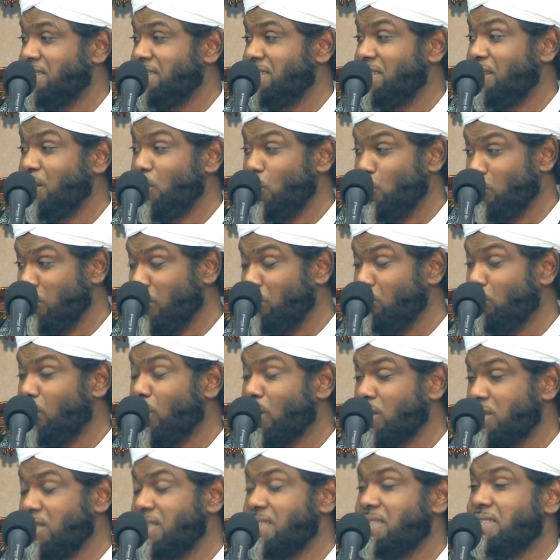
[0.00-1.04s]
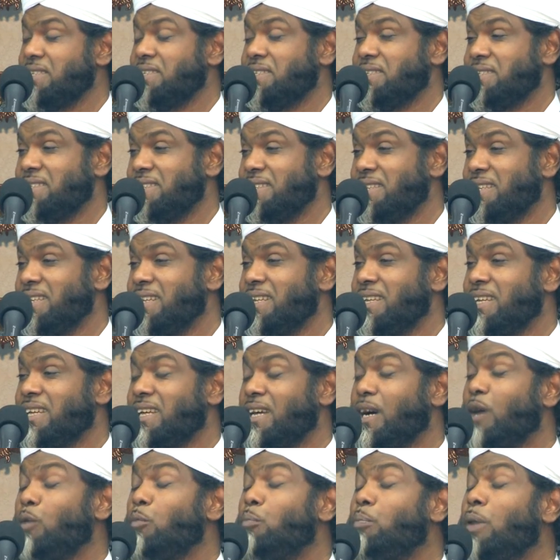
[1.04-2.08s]
the human body,
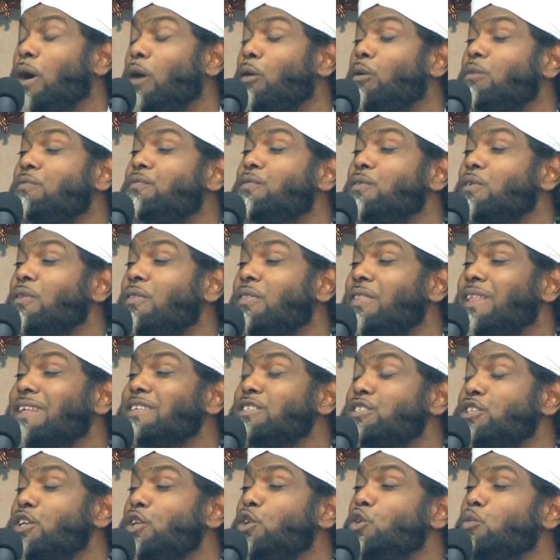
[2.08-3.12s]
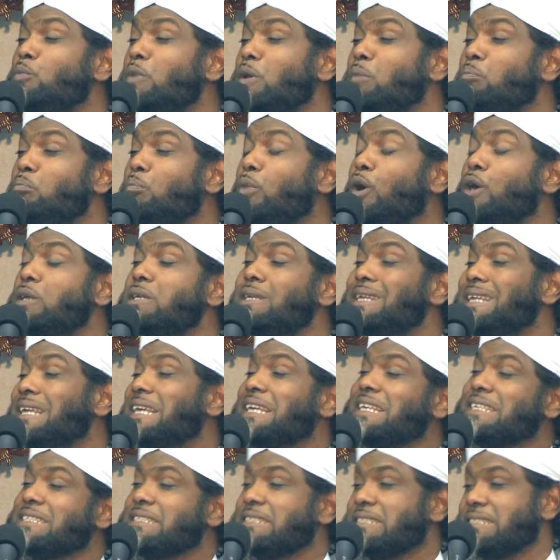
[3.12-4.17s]
how powerful this human body
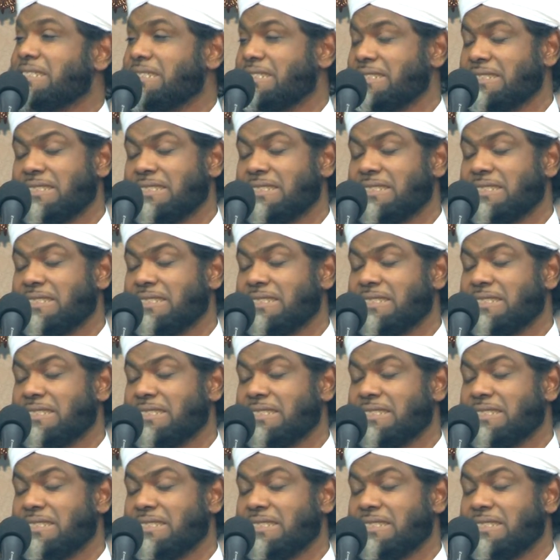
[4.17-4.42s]
is,